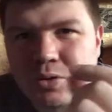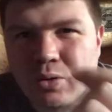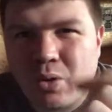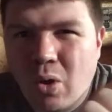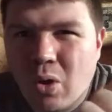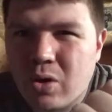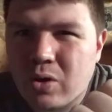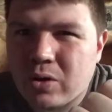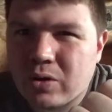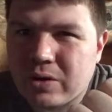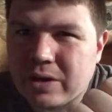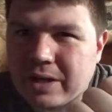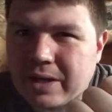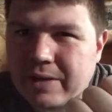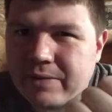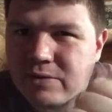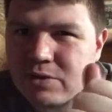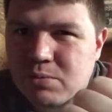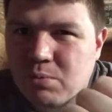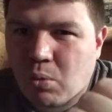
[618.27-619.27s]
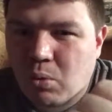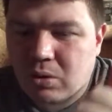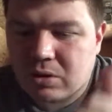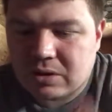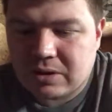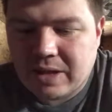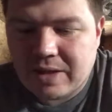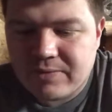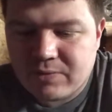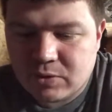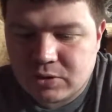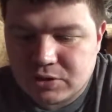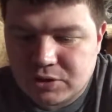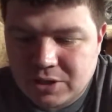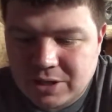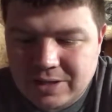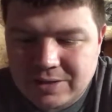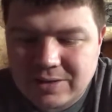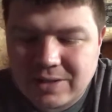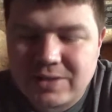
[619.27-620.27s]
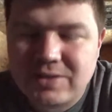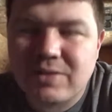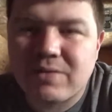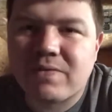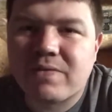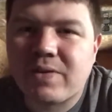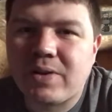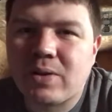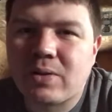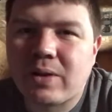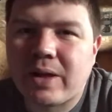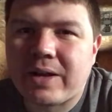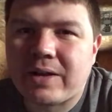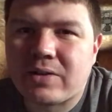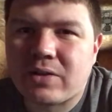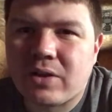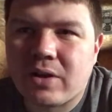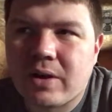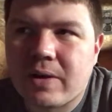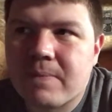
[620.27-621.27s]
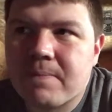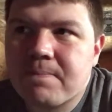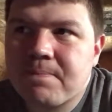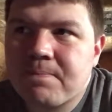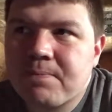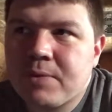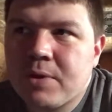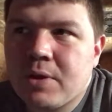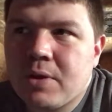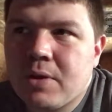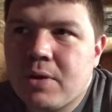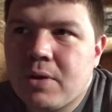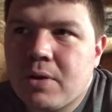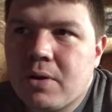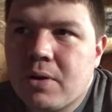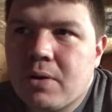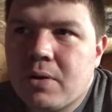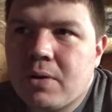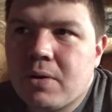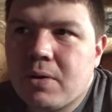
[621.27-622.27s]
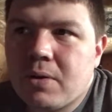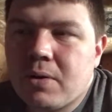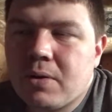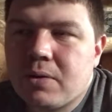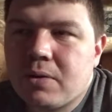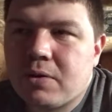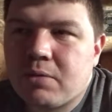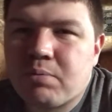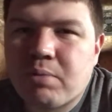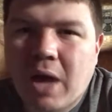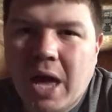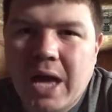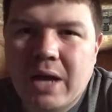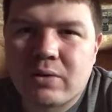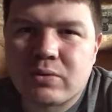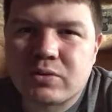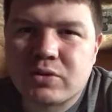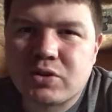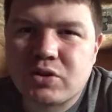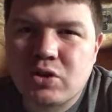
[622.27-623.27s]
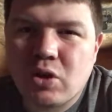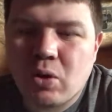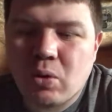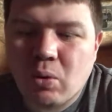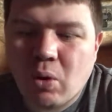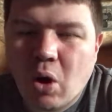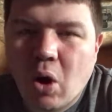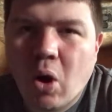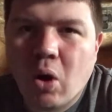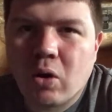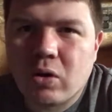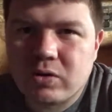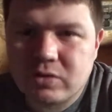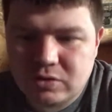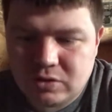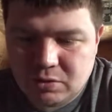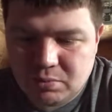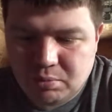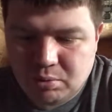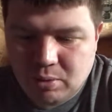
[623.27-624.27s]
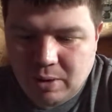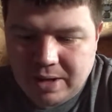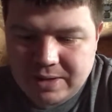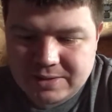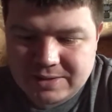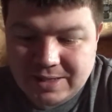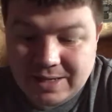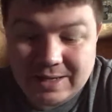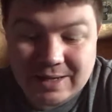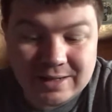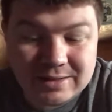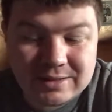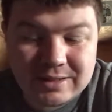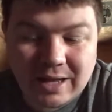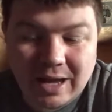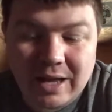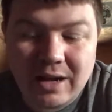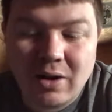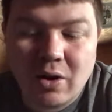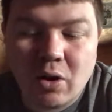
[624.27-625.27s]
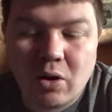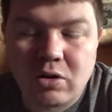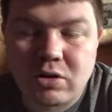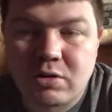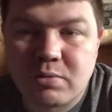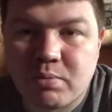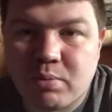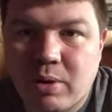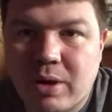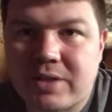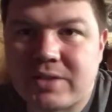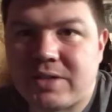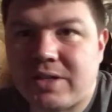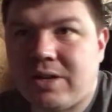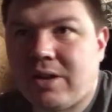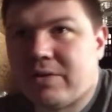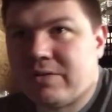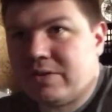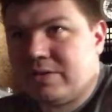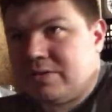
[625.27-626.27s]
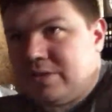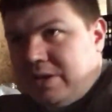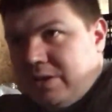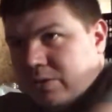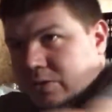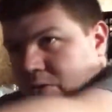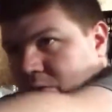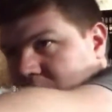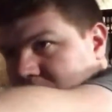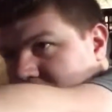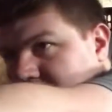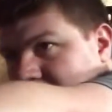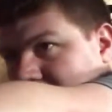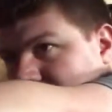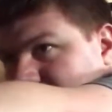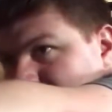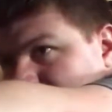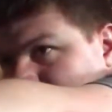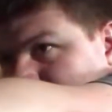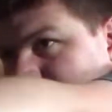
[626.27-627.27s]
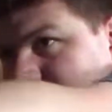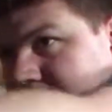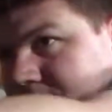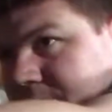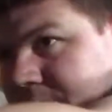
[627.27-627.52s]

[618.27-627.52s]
longer and it gives you more leverage, and it doesn't feel like the paddle's so hard to press in. It's kind of hard to press in on the TLR7.